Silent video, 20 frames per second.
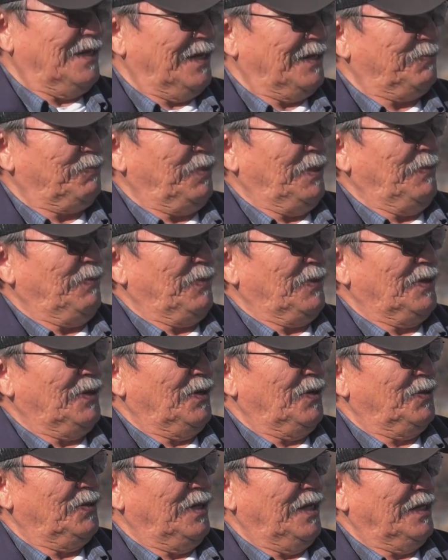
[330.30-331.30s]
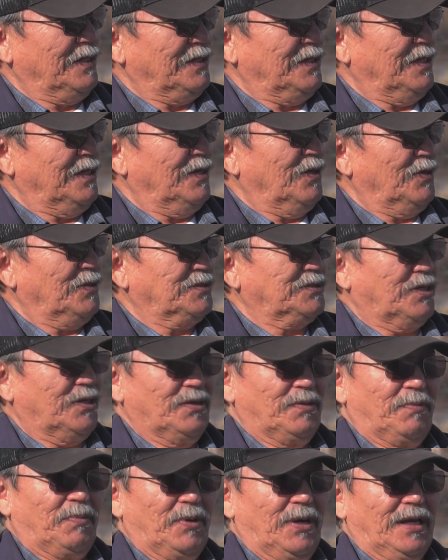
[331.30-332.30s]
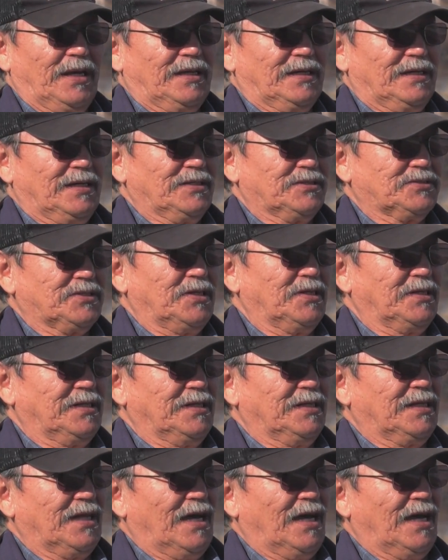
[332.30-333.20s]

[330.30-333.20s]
let people know that, you know, it's going to break at a certain